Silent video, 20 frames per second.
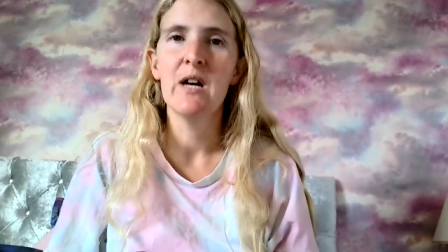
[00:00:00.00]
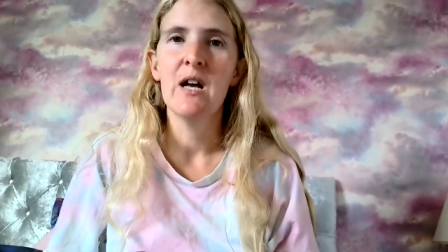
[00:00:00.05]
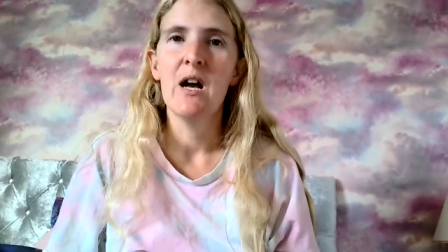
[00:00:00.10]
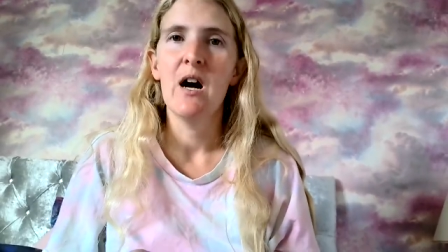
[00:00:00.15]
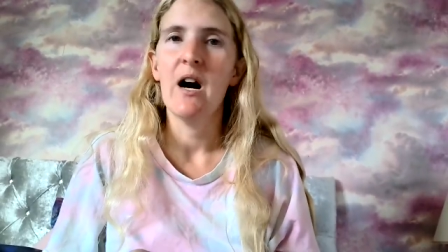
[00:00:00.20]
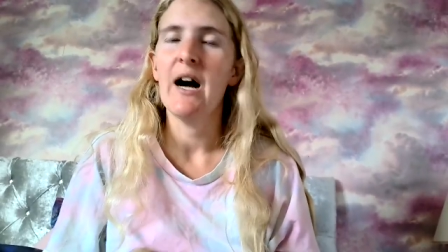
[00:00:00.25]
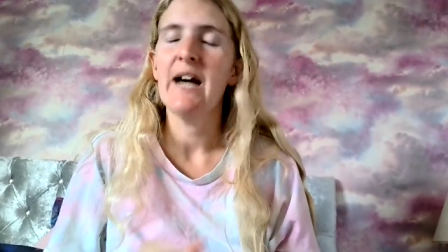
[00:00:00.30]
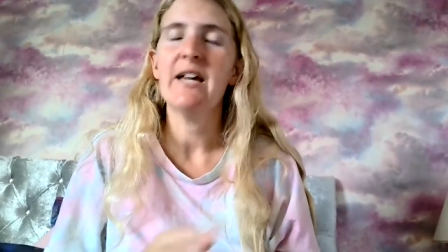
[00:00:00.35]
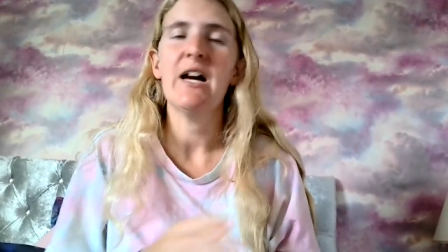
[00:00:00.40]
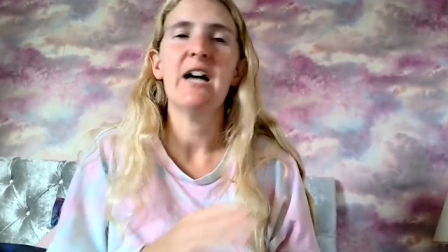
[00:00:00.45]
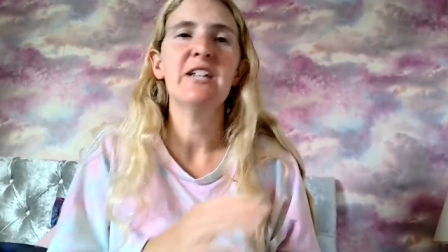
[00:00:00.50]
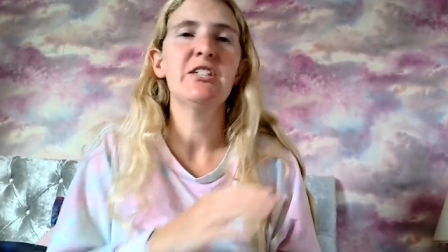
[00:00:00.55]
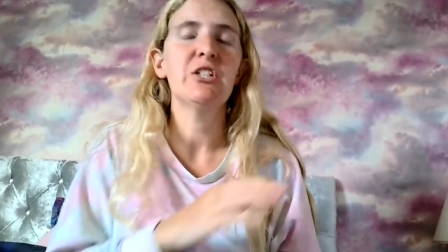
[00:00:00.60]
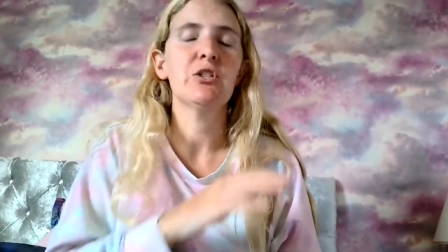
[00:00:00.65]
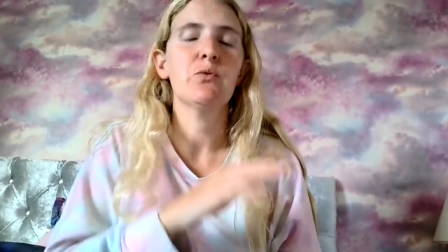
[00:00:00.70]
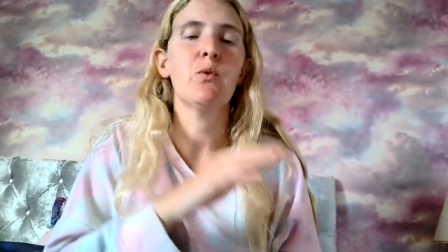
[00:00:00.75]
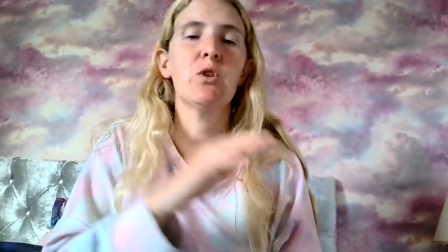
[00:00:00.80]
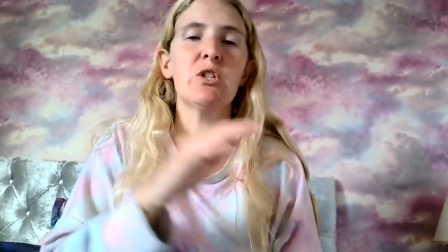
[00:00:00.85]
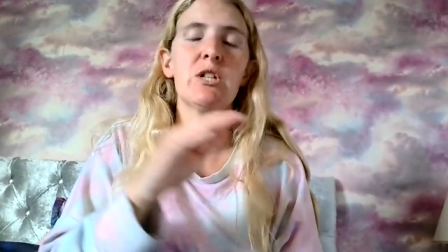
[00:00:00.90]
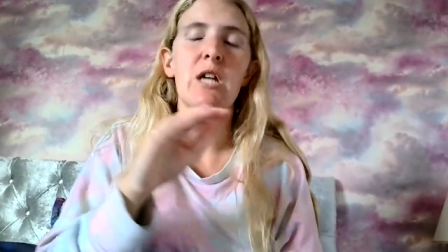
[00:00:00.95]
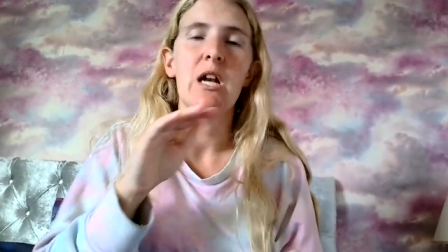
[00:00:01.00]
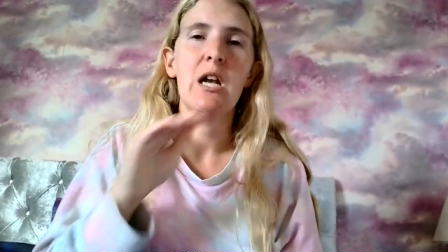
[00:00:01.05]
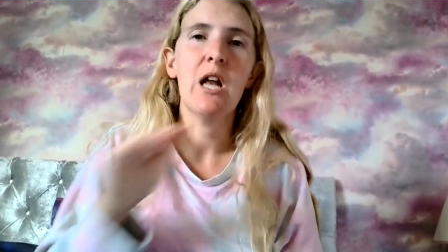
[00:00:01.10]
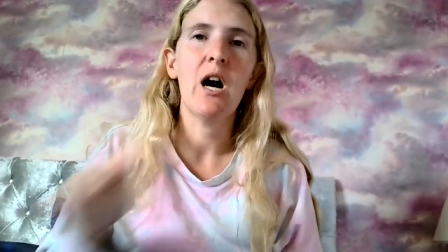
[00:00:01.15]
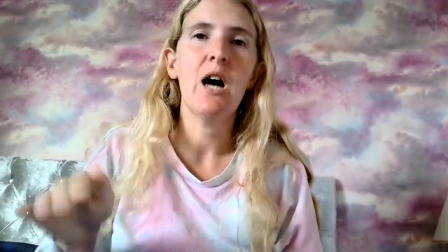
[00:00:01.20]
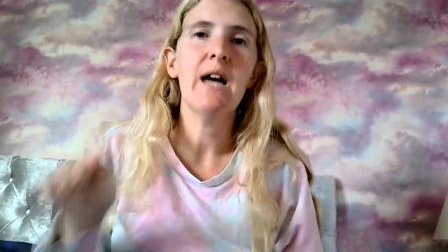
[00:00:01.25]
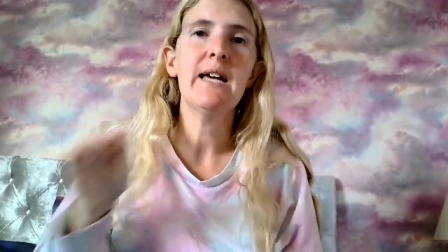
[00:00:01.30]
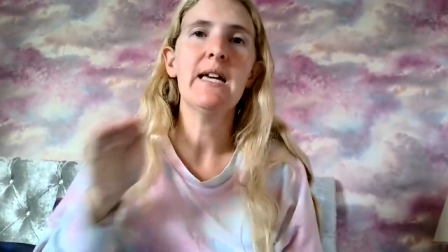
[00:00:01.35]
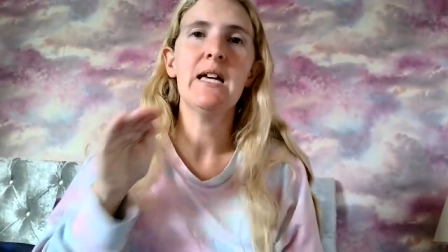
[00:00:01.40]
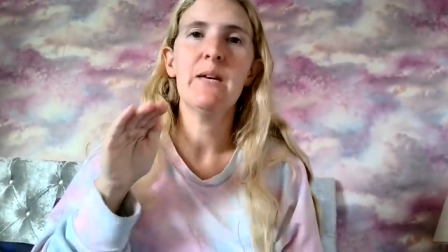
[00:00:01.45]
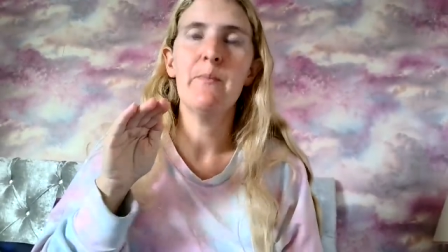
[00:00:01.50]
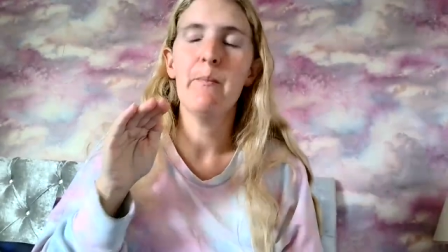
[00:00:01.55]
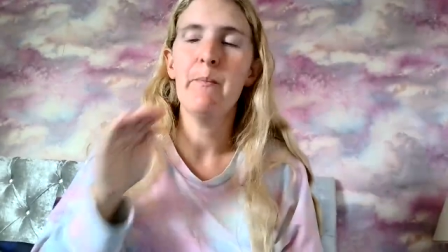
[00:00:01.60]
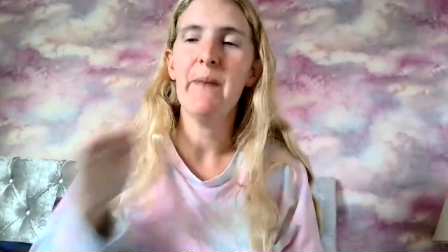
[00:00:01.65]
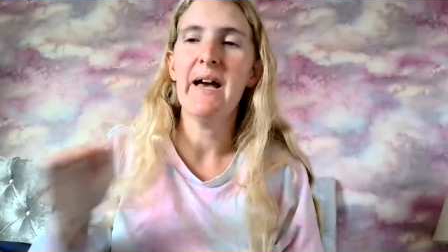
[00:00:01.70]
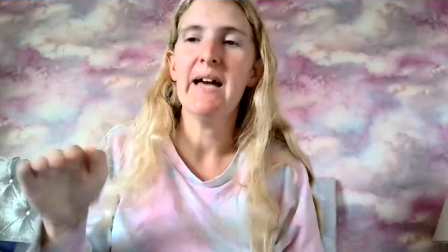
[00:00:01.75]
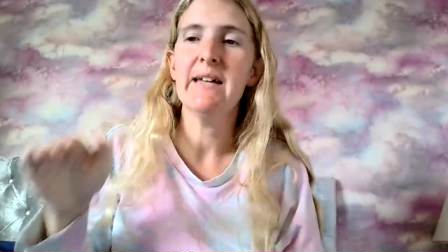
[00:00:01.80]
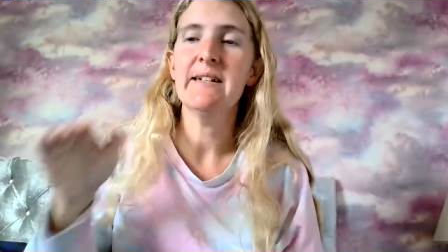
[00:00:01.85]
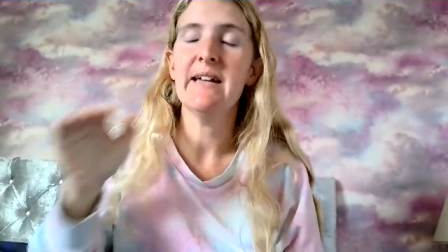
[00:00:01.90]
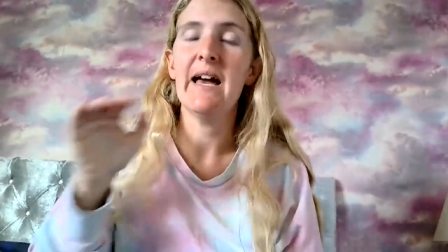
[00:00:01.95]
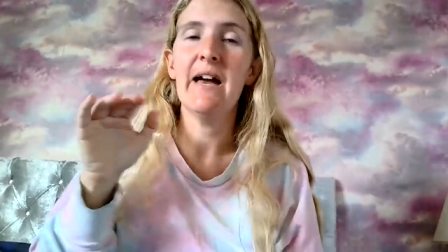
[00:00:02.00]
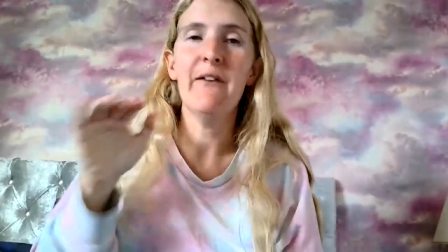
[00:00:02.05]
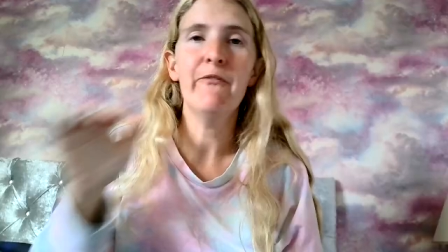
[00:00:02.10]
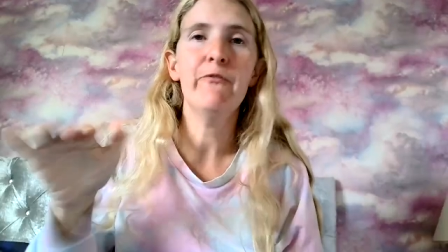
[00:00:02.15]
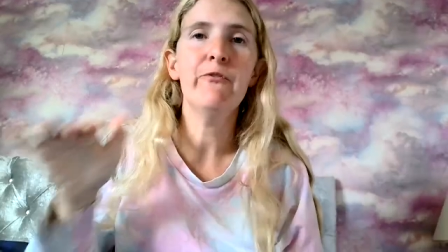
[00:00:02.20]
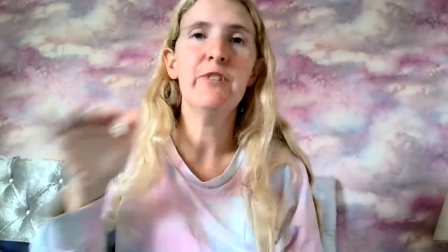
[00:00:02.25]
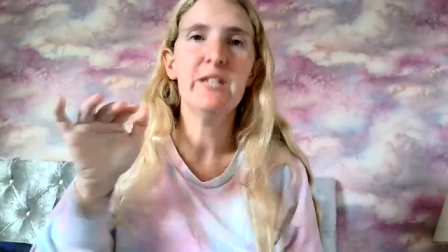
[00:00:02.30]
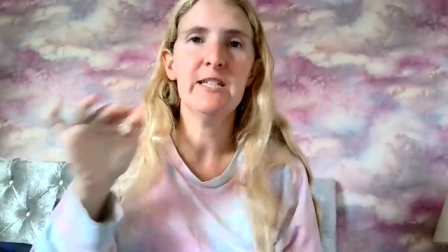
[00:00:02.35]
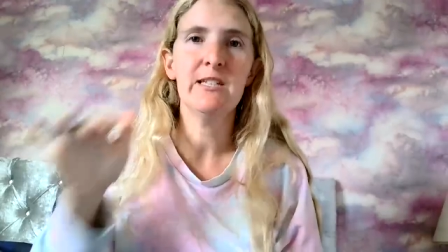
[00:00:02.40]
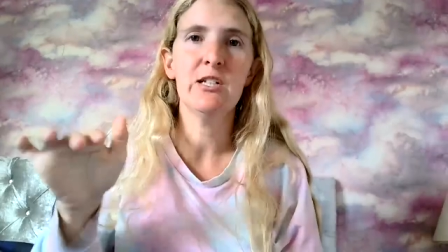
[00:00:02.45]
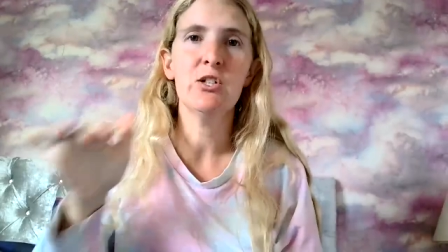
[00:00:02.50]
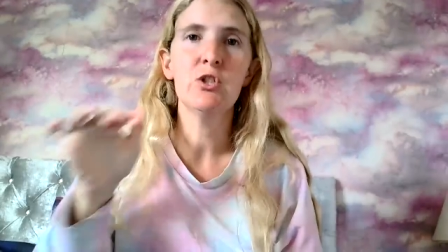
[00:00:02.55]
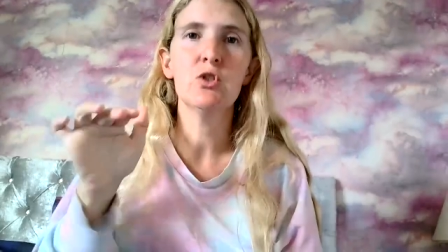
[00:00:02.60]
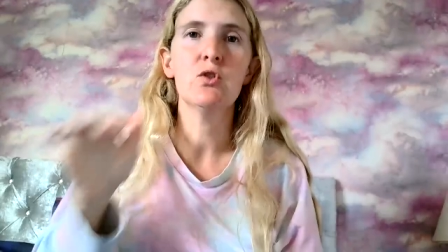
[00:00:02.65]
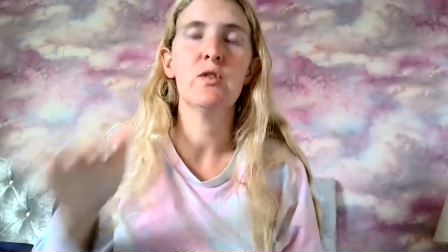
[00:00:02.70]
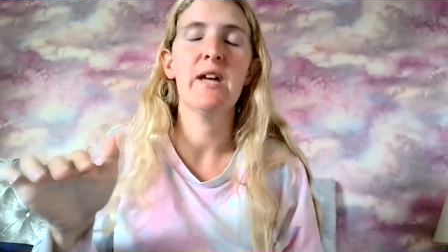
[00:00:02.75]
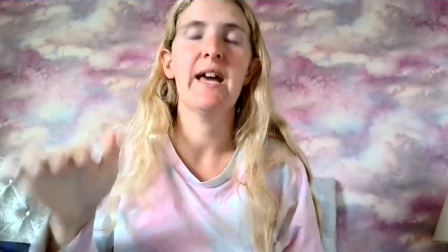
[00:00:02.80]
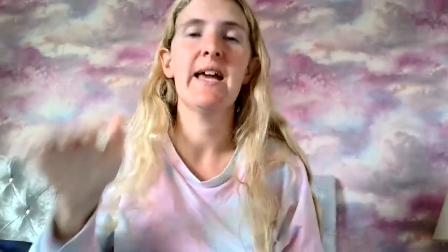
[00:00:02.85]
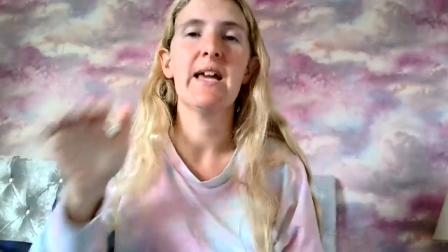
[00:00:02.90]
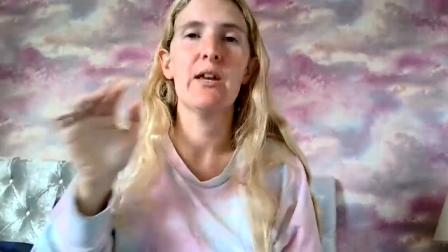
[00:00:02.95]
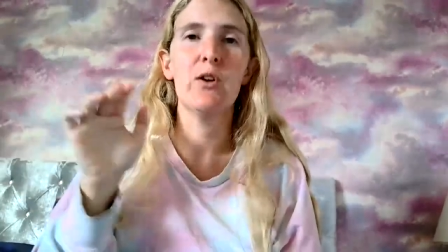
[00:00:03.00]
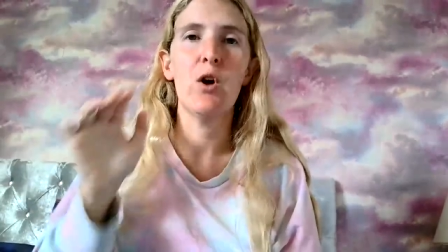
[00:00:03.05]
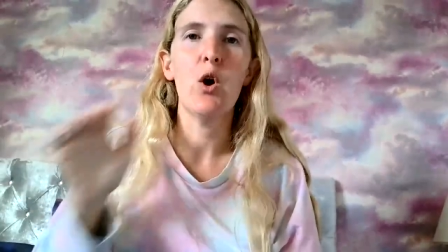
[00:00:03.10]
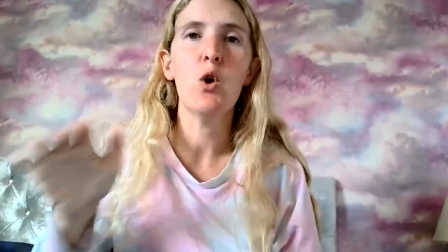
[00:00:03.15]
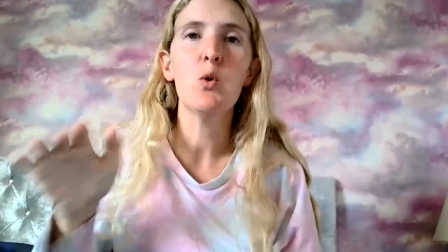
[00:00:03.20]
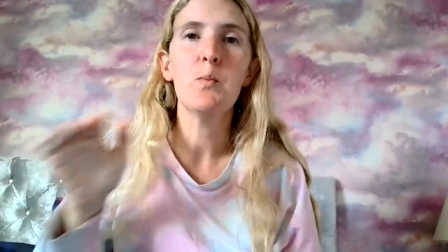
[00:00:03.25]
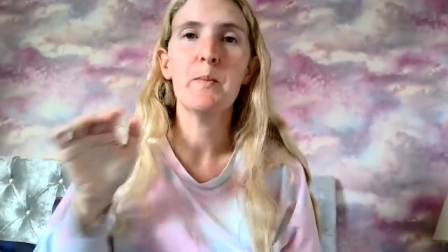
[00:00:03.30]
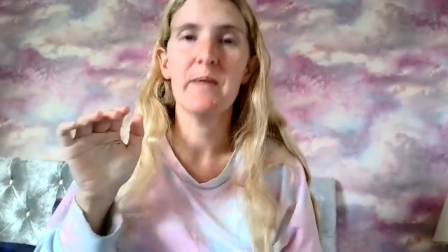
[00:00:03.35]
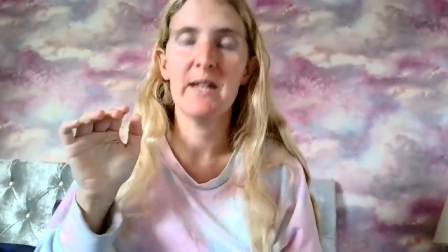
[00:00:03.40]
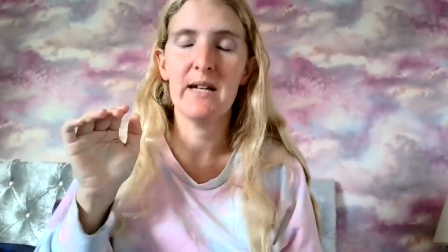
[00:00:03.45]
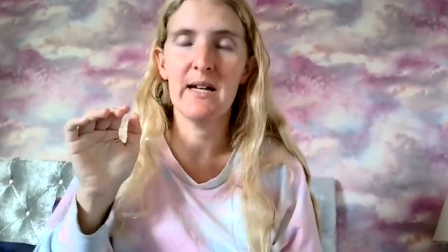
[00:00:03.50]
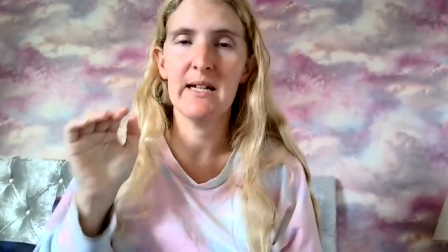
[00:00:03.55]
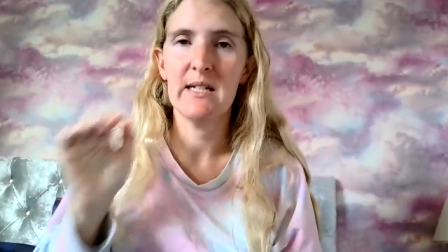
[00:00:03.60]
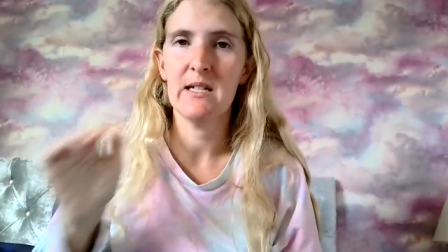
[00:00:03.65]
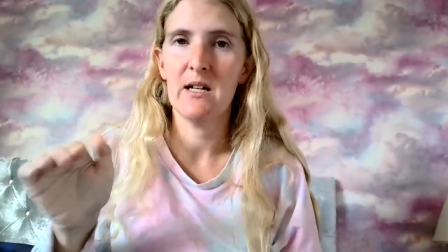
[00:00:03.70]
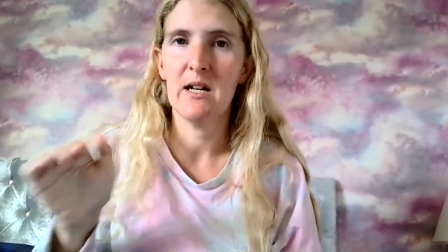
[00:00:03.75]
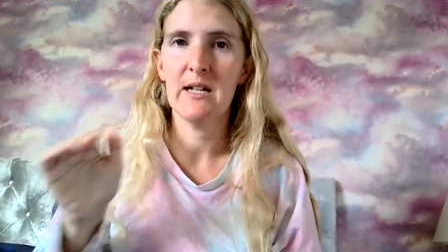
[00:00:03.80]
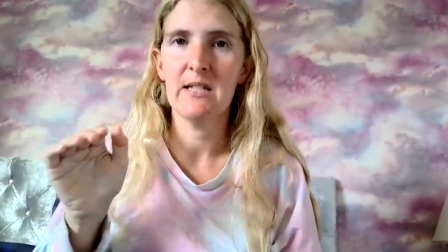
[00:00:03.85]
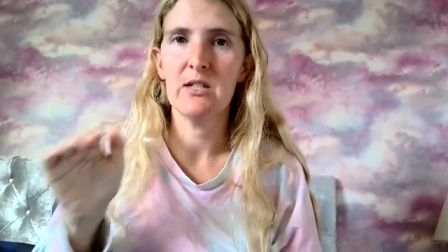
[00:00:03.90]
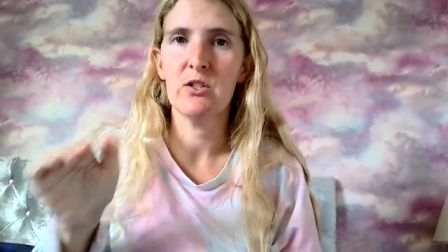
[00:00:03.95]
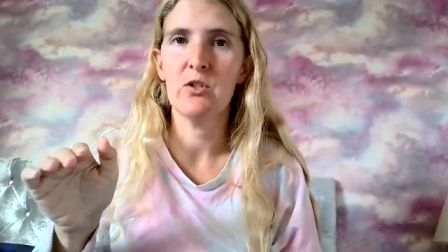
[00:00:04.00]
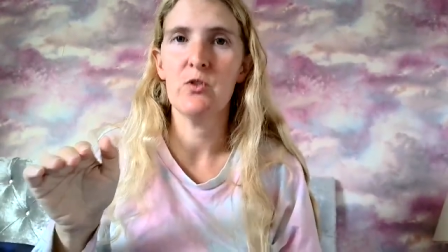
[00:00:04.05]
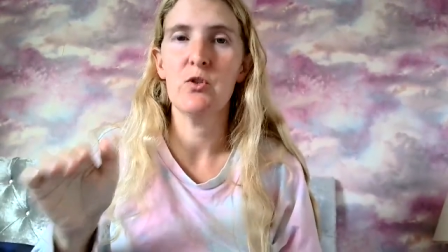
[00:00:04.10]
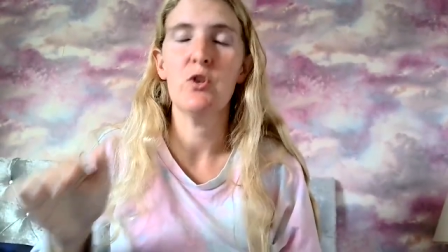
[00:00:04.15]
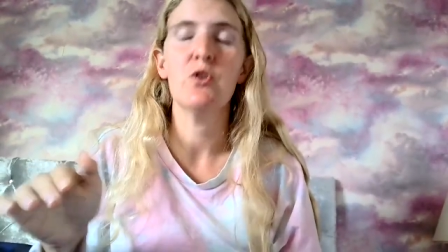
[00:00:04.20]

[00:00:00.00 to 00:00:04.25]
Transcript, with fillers: I, I just want to lie in bed every single day and hope that I die soon.